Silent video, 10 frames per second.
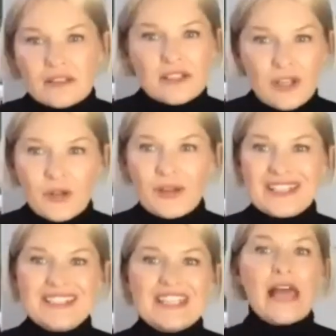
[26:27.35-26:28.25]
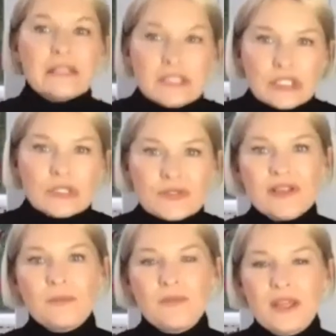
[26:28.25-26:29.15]
a standard or
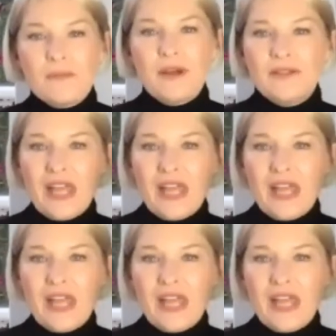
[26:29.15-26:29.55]
something, but that,